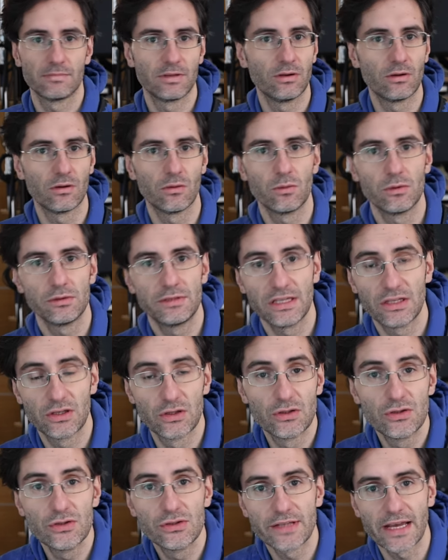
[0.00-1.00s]
know, it will take
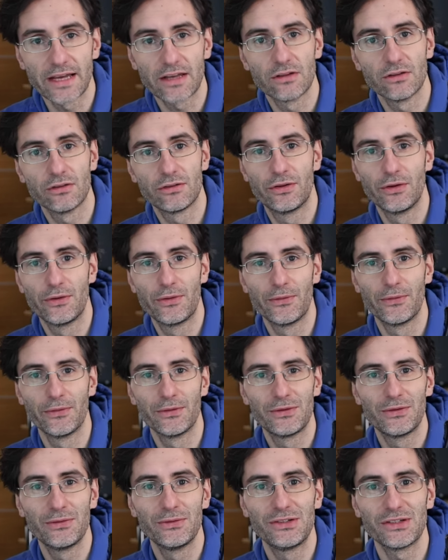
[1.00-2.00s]
you 2 seconds to
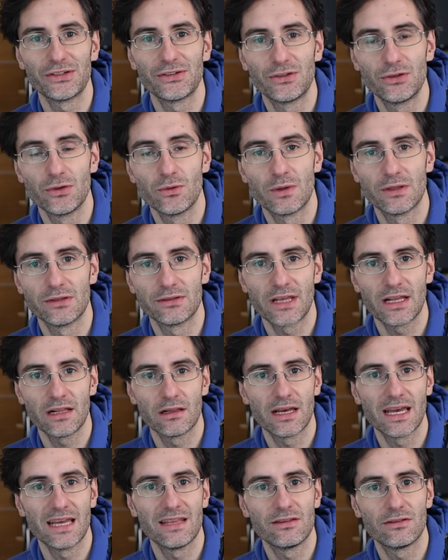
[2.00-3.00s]
just do one
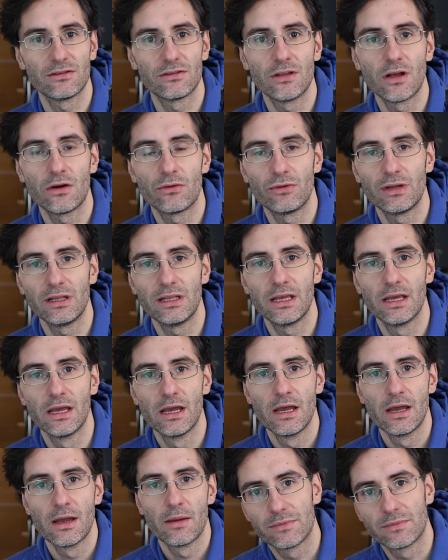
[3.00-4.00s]
scale. It's not really
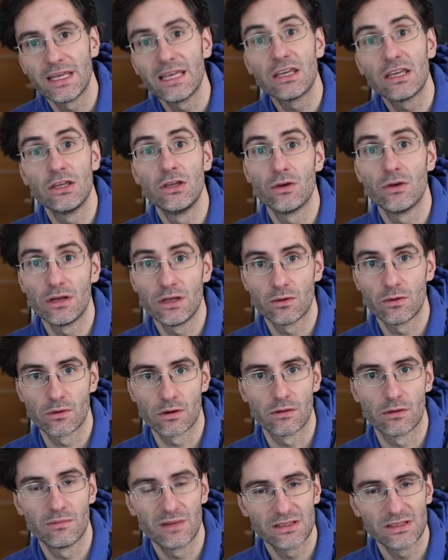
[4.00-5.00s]
taking you
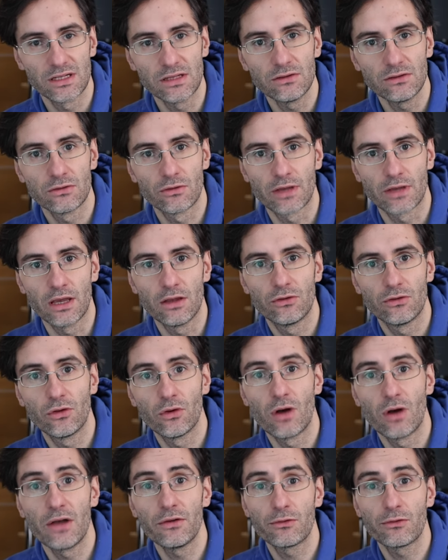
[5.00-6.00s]
anywhere. Make sense? Okay.
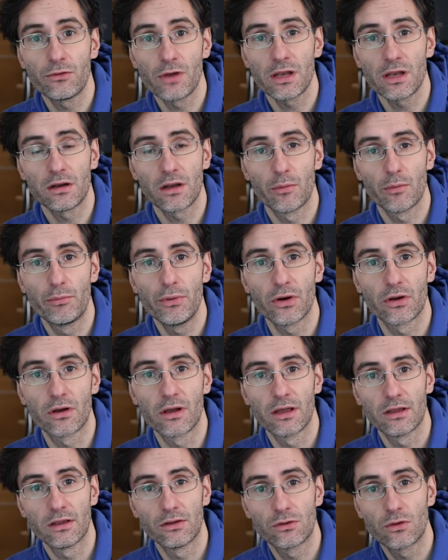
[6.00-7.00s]
So I've created a
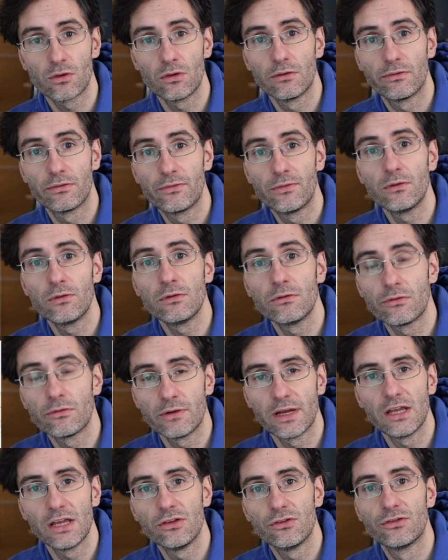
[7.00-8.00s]
book. It's called Full
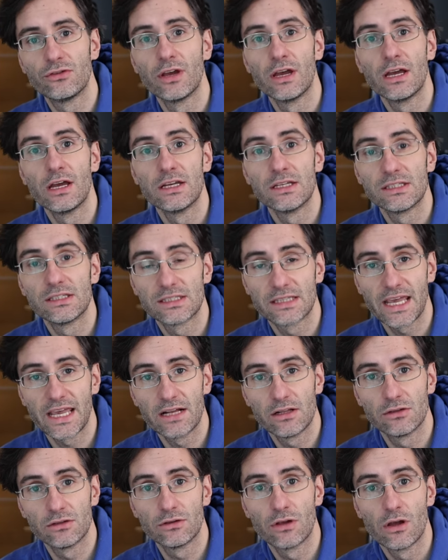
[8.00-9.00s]
Range
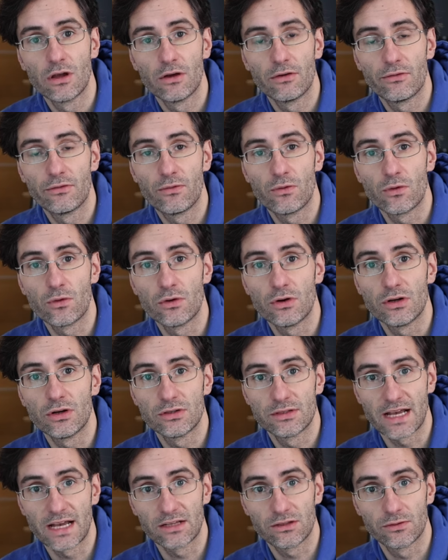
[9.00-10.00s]
Scales for
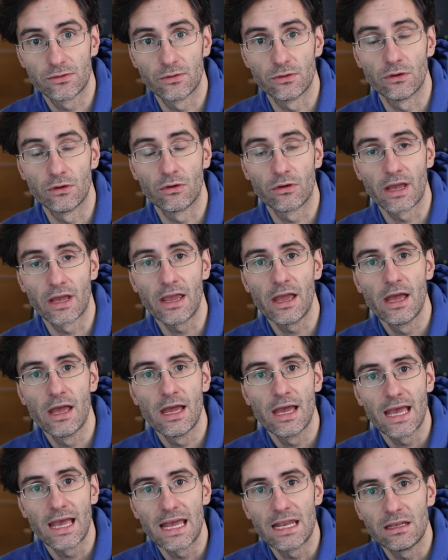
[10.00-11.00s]
Saxophone. Okay.
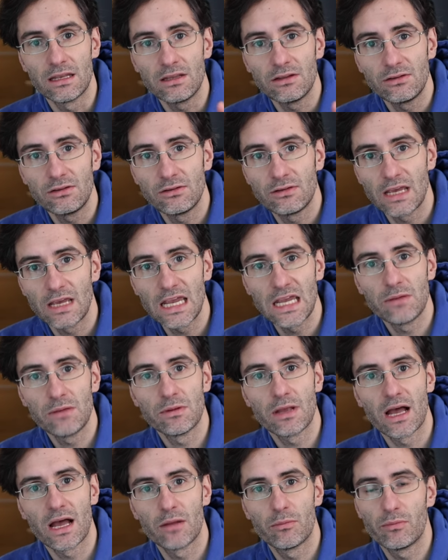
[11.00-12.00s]
And this is
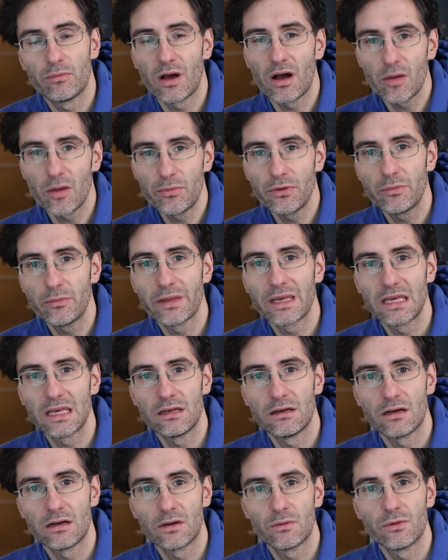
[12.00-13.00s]
aimed at upper
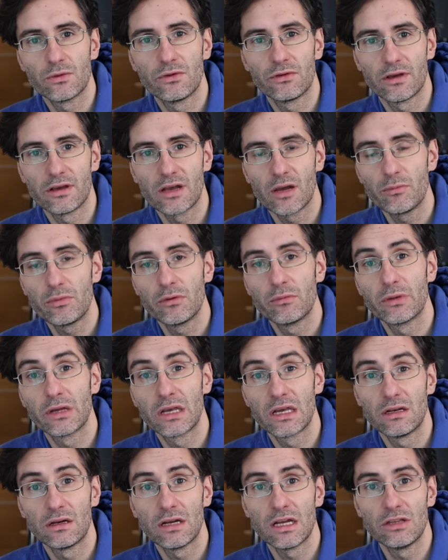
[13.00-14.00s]
beginner, I would say, upper
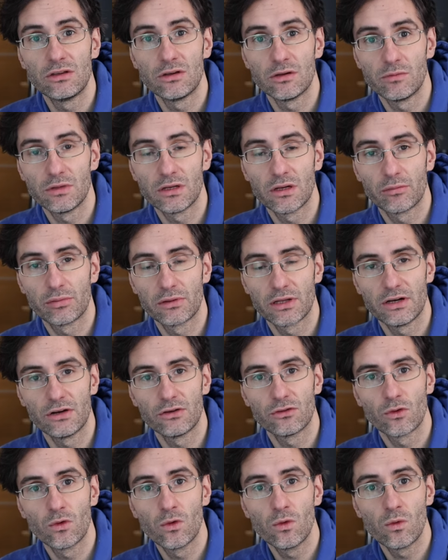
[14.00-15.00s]
beginner intermediate
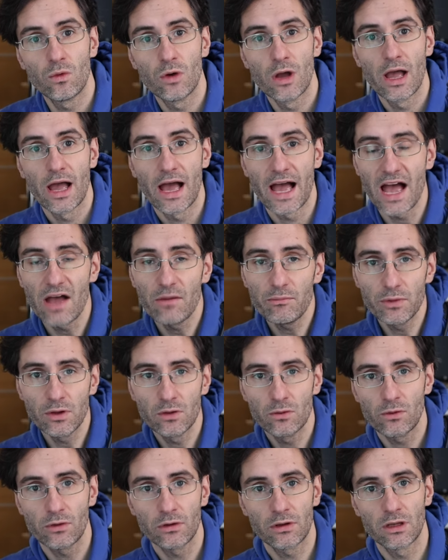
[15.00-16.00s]
players who have
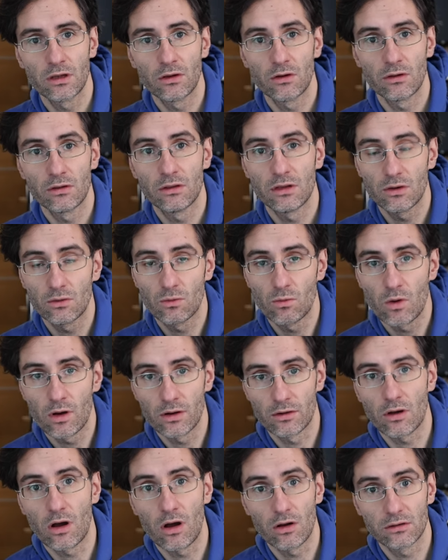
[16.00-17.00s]
been working on their
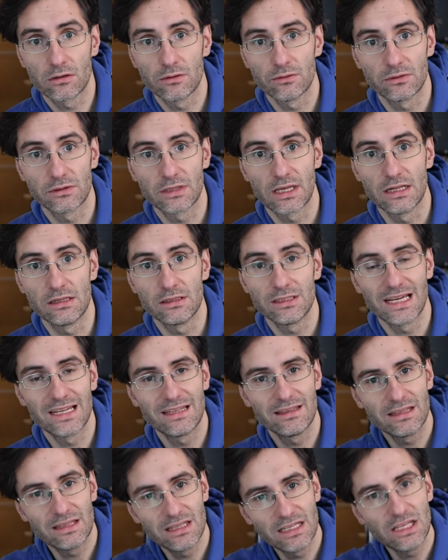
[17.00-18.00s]
one octave scales
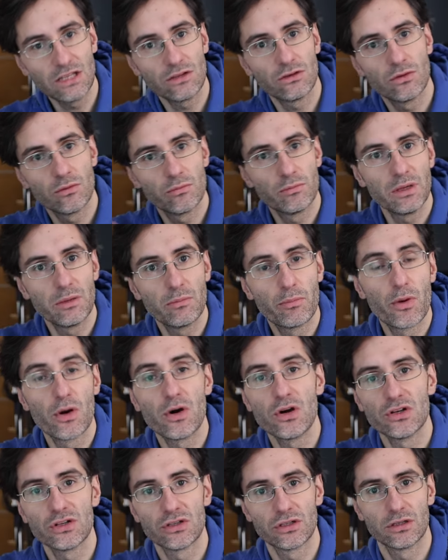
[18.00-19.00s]
and need to be
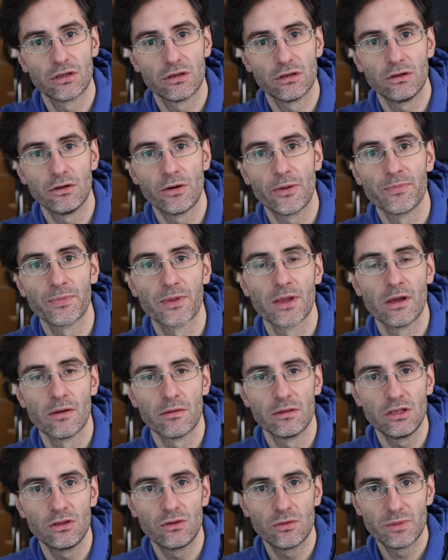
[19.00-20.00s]
pushed, you know,
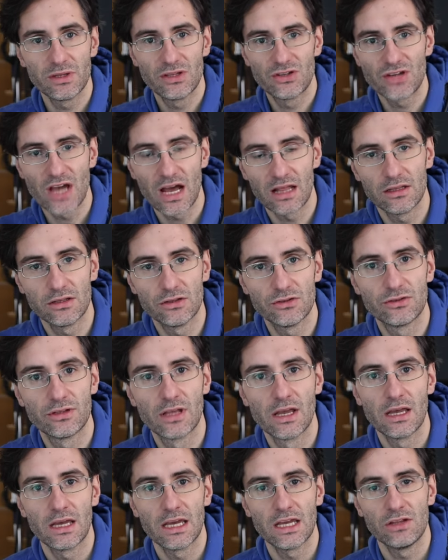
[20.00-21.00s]
need to be challenged
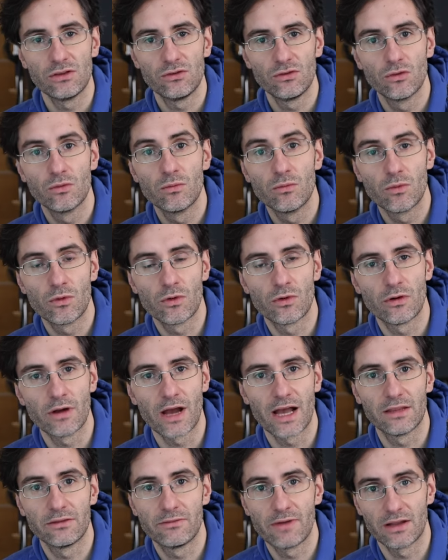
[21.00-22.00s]
into more
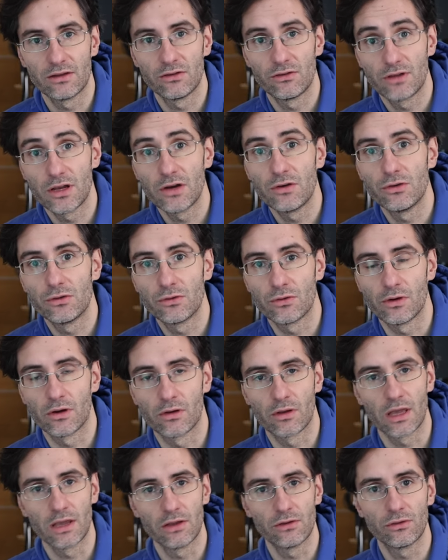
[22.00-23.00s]
advanced territory.
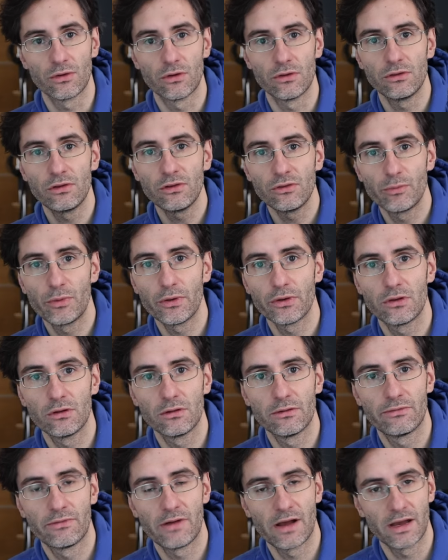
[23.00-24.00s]
Okay. So in this book,
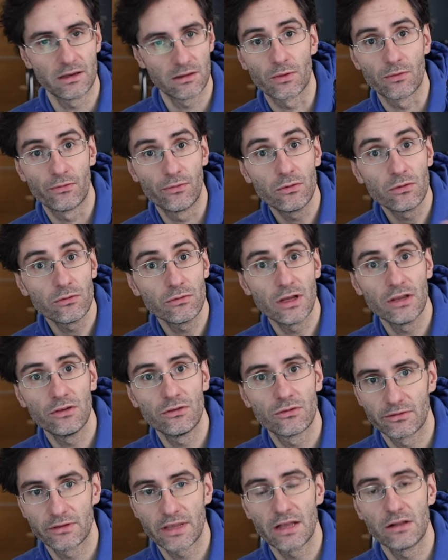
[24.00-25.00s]
you'll find full range
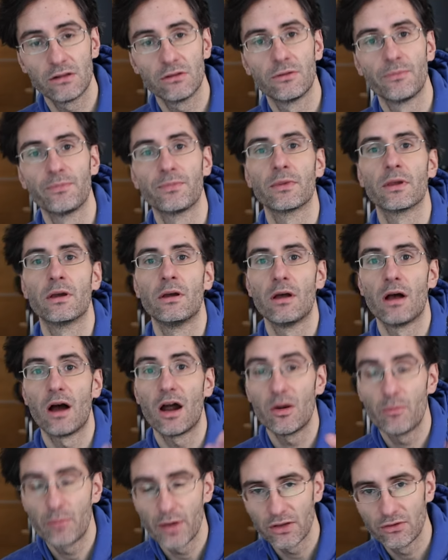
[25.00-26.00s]
scales,
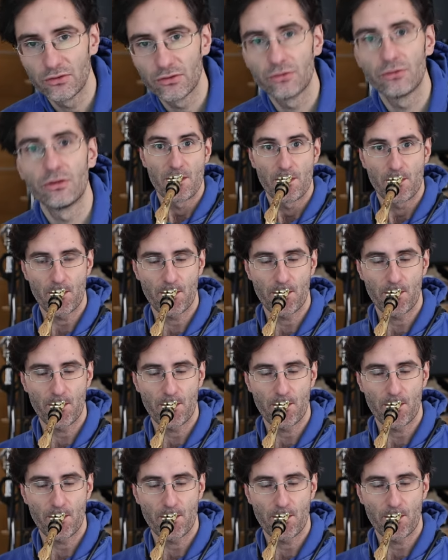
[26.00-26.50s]
arpeggios,